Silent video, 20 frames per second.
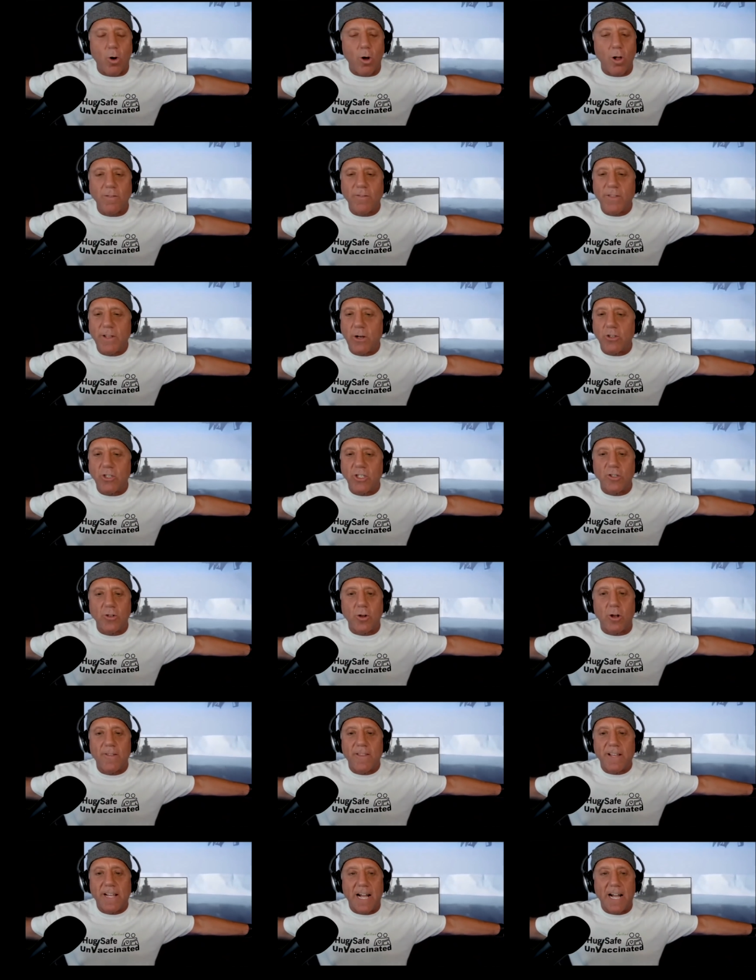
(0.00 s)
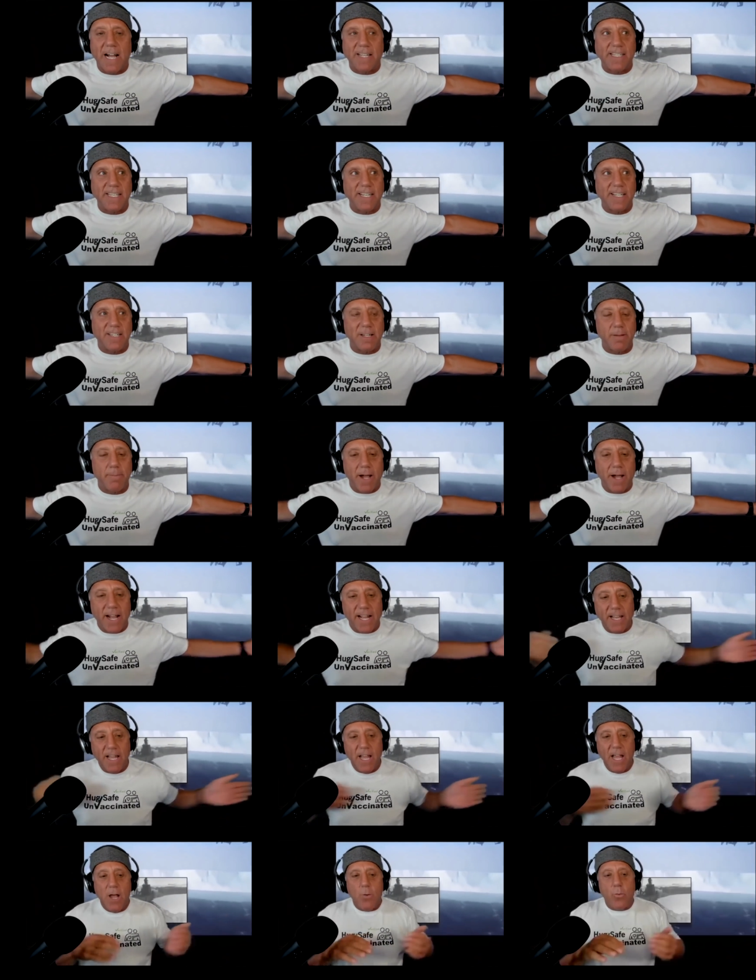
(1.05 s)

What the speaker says: all of the oceans, all of the continents combined.